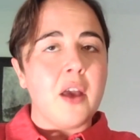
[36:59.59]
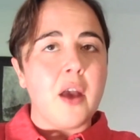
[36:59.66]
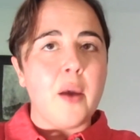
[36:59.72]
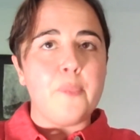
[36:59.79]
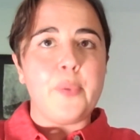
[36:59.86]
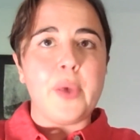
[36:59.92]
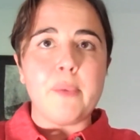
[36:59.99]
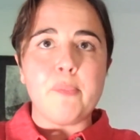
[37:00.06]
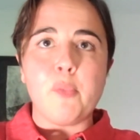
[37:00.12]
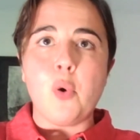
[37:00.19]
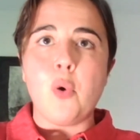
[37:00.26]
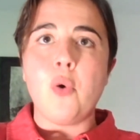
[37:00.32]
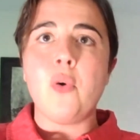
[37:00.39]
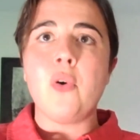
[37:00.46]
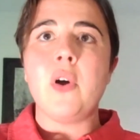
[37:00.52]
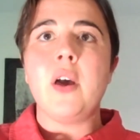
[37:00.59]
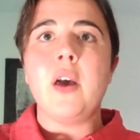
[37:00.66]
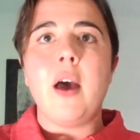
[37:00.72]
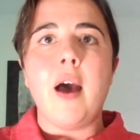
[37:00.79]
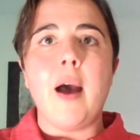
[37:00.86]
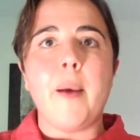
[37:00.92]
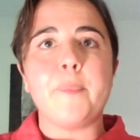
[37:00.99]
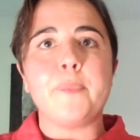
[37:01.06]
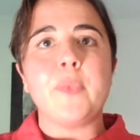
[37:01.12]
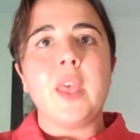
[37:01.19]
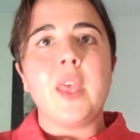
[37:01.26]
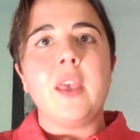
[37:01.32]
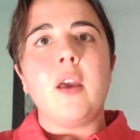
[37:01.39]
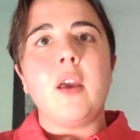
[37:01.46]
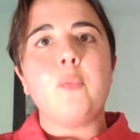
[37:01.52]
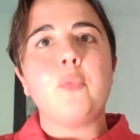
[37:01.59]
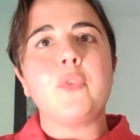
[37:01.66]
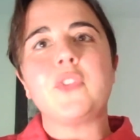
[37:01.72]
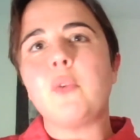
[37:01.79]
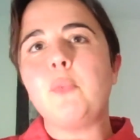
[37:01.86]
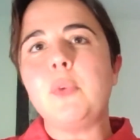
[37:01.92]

a bit more. So